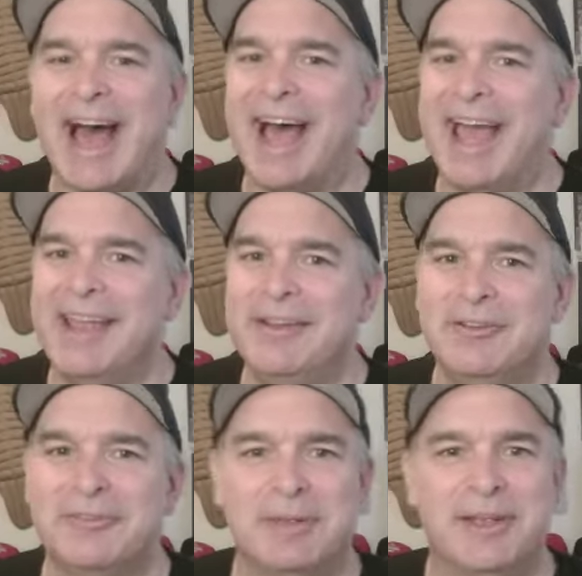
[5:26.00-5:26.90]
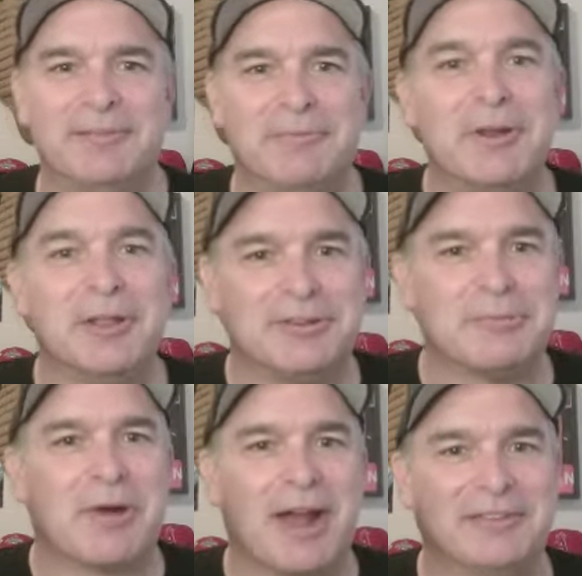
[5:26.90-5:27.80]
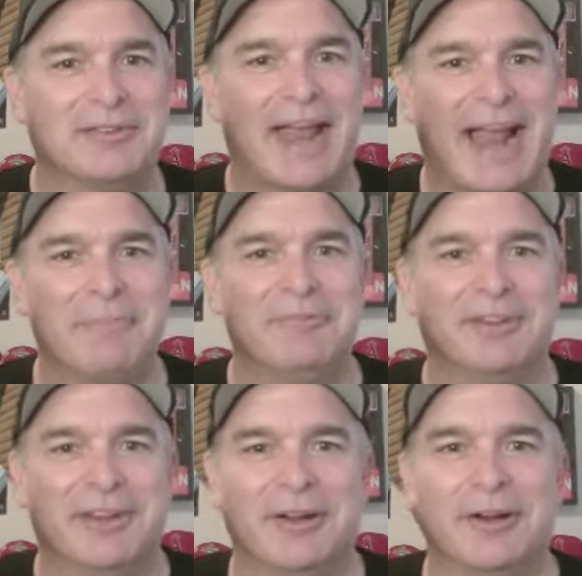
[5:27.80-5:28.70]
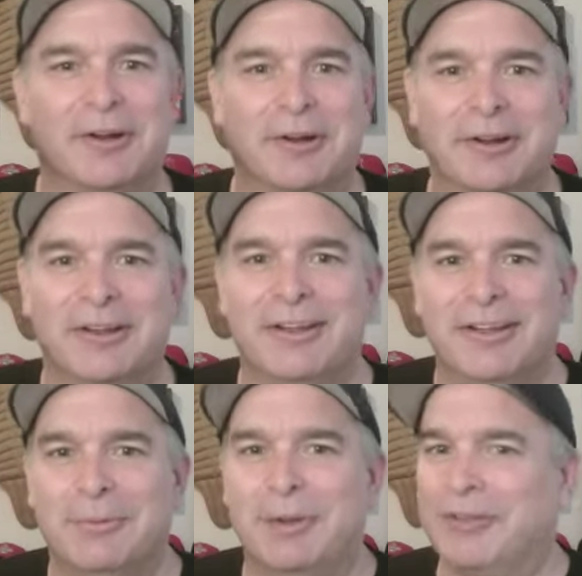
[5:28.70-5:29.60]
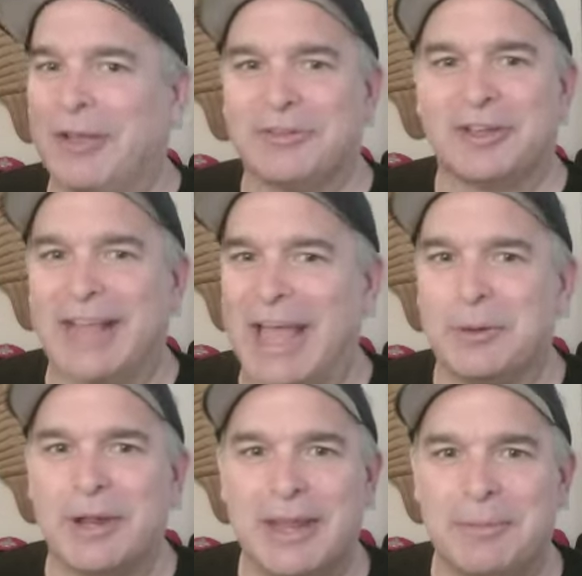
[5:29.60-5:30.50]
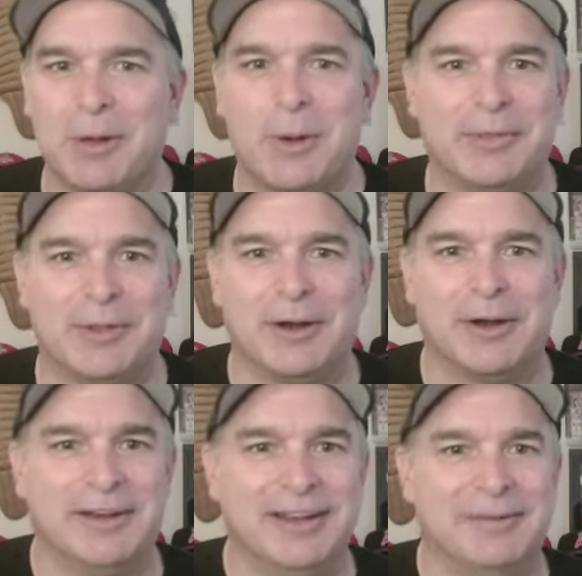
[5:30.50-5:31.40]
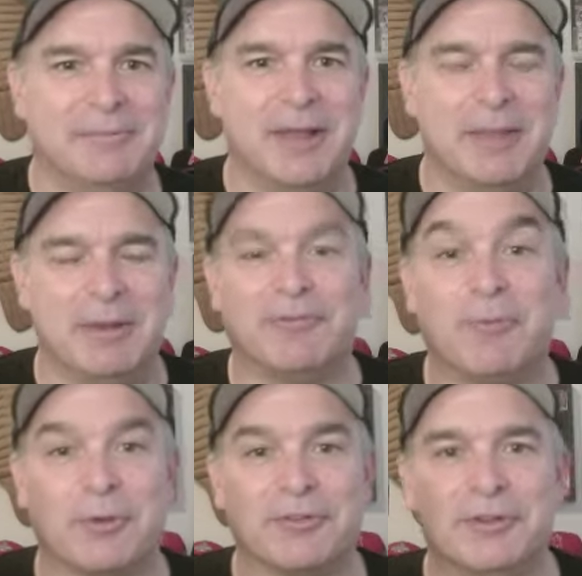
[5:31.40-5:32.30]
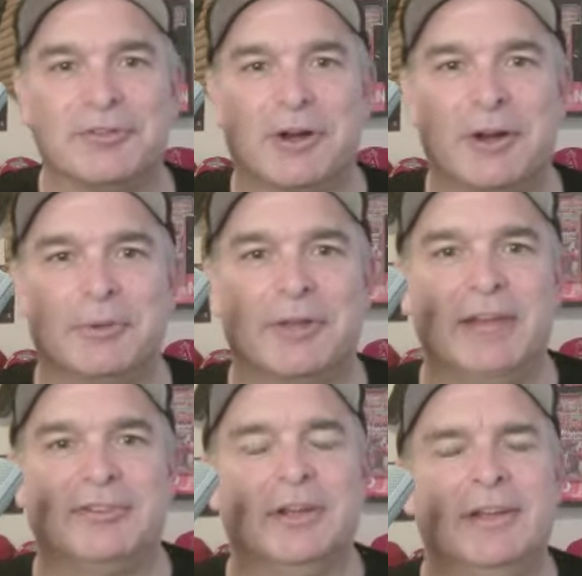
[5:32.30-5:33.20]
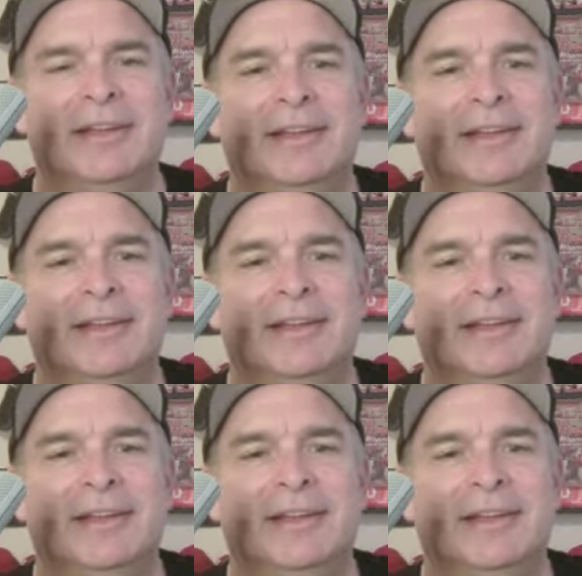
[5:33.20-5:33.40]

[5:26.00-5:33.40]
I'd just be really surprised if that happens in a year when he's also counting on him to go out there and be a force in the starting rotation.